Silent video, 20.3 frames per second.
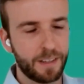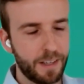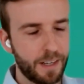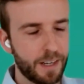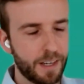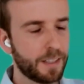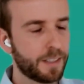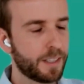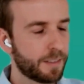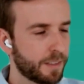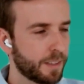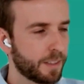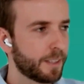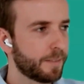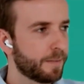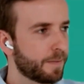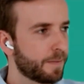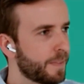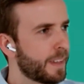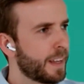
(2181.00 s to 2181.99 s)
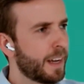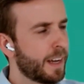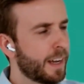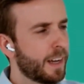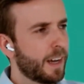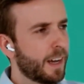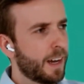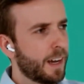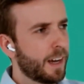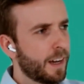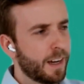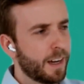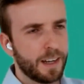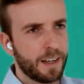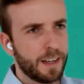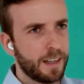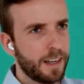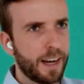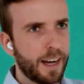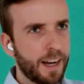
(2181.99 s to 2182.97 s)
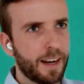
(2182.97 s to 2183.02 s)
Yeah, definitely.
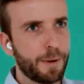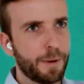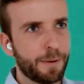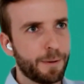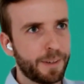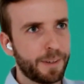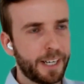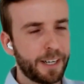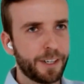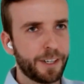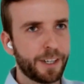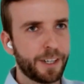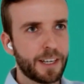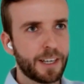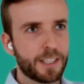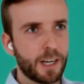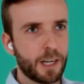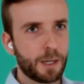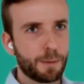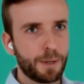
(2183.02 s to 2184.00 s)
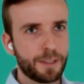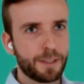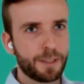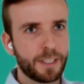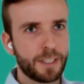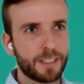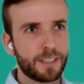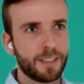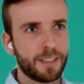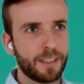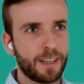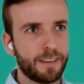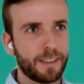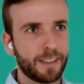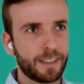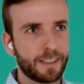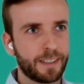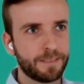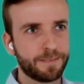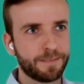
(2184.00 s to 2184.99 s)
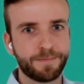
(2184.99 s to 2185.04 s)
Yeah, I mean, hearing you guys talk about this, I
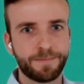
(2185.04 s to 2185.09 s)
think,